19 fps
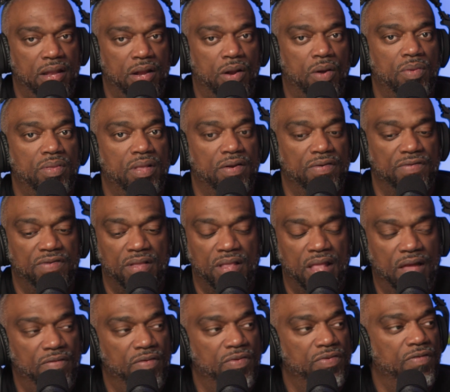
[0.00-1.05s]
you know, there's the
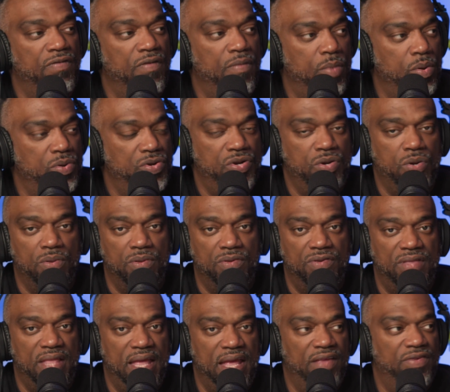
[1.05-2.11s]
levels of emotional
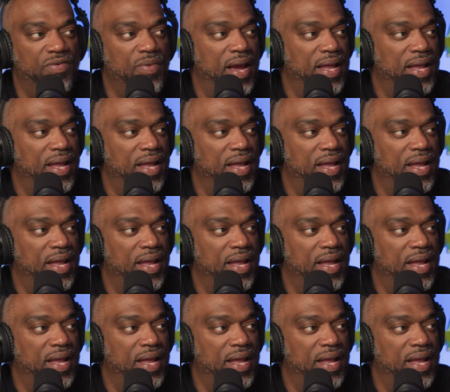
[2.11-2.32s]
things